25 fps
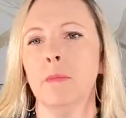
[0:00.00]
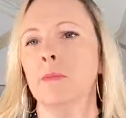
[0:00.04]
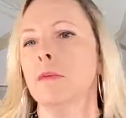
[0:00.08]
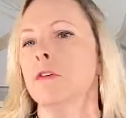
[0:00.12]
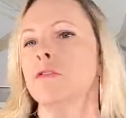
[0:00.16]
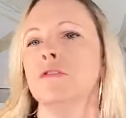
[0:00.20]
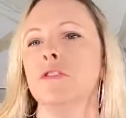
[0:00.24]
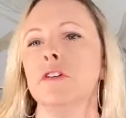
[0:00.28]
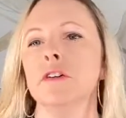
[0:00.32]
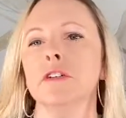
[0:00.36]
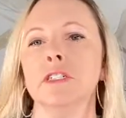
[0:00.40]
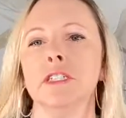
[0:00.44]

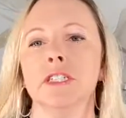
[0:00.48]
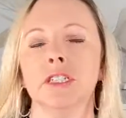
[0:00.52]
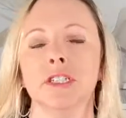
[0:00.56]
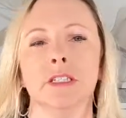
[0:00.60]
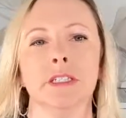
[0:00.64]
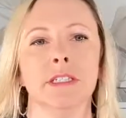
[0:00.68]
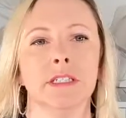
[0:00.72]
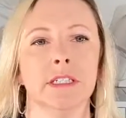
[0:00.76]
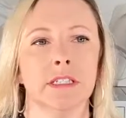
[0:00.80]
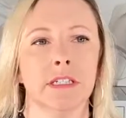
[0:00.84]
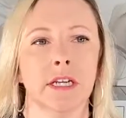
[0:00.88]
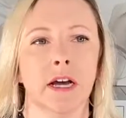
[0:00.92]
First,
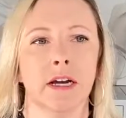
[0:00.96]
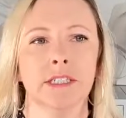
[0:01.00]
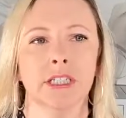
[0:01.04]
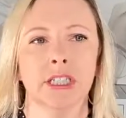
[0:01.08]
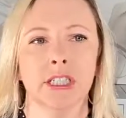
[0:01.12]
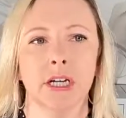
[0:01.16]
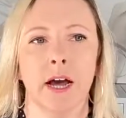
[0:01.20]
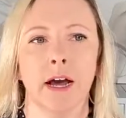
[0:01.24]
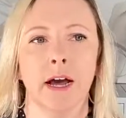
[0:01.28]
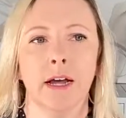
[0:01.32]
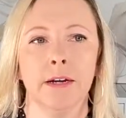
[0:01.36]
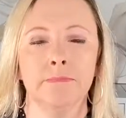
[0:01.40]
just to
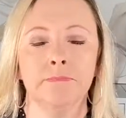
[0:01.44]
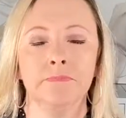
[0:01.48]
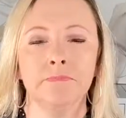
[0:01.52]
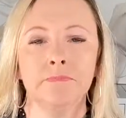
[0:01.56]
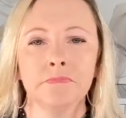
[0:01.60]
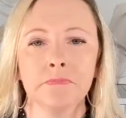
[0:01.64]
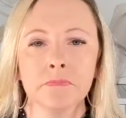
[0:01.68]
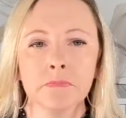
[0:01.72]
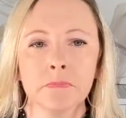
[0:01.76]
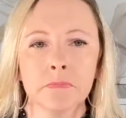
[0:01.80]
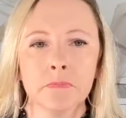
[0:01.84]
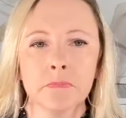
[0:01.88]
touch
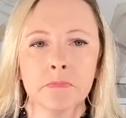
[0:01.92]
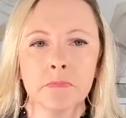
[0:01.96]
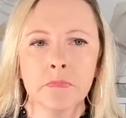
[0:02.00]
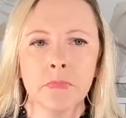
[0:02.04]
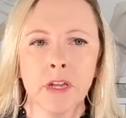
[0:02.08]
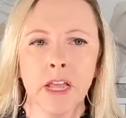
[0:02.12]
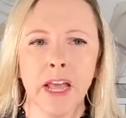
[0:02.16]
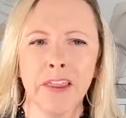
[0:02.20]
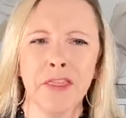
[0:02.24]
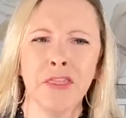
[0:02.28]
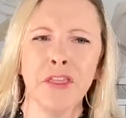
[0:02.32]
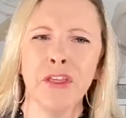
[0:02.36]
on,
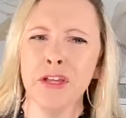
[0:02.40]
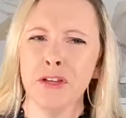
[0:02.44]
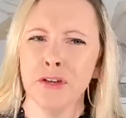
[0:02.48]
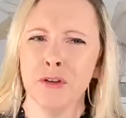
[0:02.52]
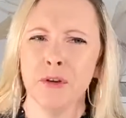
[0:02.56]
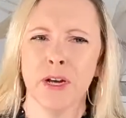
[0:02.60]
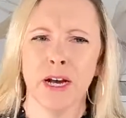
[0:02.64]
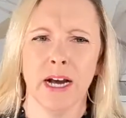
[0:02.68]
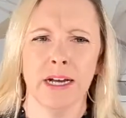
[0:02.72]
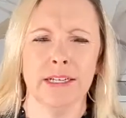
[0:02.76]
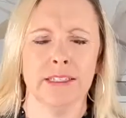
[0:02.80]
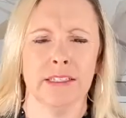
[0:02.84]
I think
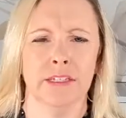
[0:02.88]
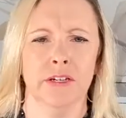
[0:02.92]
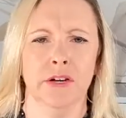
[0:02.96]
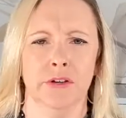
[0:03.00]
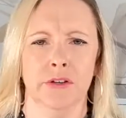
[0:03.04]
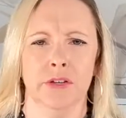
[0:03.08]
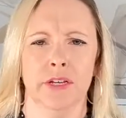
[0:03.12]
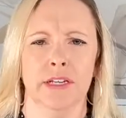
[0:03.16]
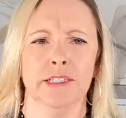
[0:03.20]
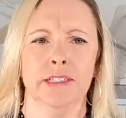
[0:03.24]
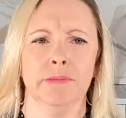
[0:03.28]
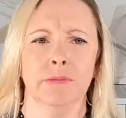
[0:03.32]
you guys
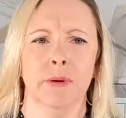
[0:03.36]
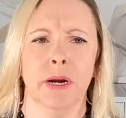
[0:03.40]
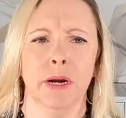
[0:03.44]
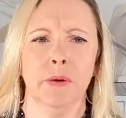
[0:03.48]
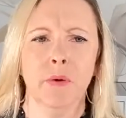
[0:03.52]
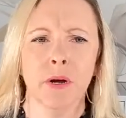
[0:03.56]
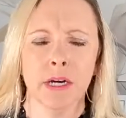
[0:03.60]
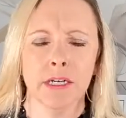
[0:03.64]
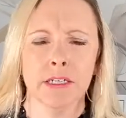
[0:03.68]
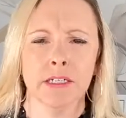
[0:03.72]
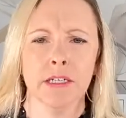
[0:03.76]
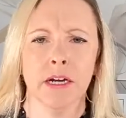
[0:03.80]
know this, but I
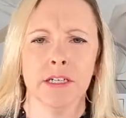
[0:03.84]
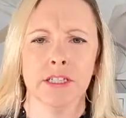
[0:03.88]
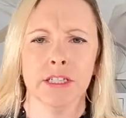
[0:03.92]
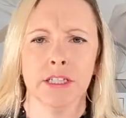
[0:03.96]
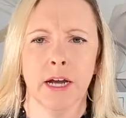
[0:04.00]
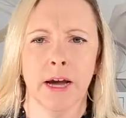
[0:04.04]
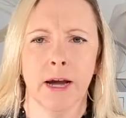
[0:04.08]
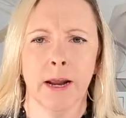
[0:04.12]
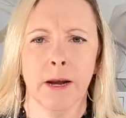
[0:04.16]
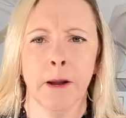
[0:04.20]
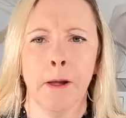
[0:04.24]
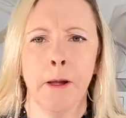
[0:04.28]
want to touch
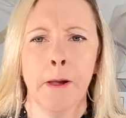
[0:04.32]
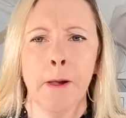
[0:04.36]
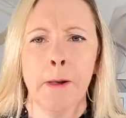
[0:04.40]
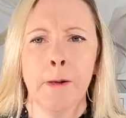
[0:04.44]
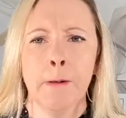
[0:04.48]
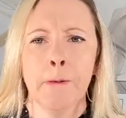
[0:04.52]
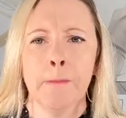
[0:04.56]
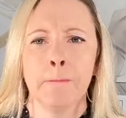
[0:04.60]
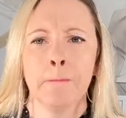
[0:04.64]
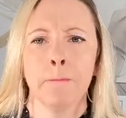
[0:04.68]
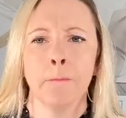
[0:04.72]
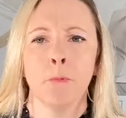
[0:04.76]
on
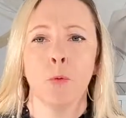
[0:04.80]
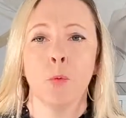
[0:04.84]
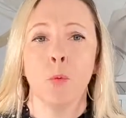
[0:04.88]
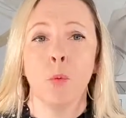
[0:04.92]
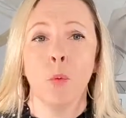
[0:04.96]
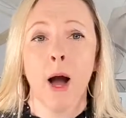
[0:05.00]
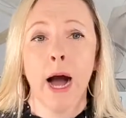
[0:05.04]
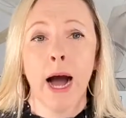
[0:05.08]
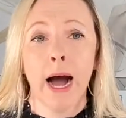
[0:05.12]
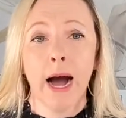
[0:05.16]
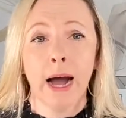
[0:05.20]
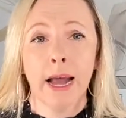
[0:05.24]

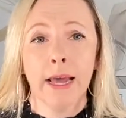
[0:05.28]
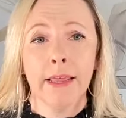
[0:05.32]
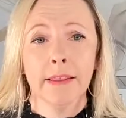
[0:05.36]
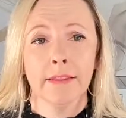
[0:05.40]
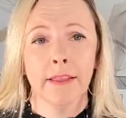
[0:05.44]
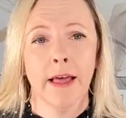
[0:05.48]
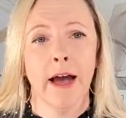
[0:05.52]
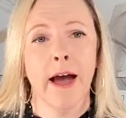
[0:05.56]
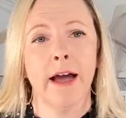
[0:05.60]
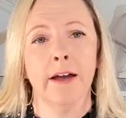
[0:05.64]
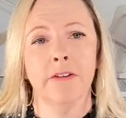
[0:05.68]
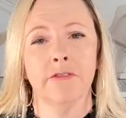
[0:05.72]
why
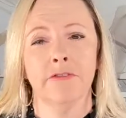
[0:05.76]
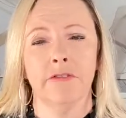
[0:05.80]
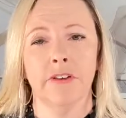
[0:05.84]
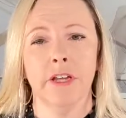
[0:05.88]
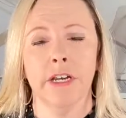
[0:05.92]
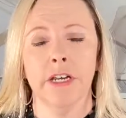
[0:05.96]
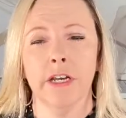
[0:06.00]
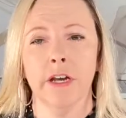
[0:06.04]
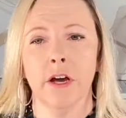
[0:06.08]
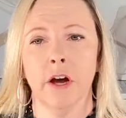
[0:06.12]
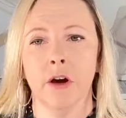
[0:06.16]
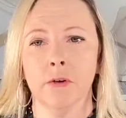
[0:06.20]
live
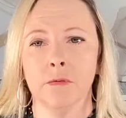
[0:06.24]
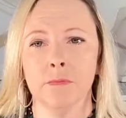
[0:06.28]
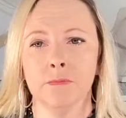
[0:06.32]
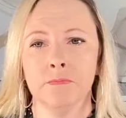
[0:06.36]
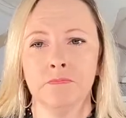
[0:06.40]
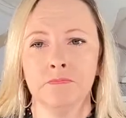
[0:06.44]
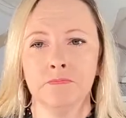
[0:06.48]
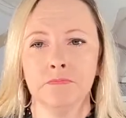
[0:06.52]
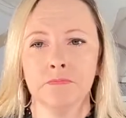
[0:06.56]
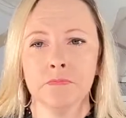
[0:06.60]
video.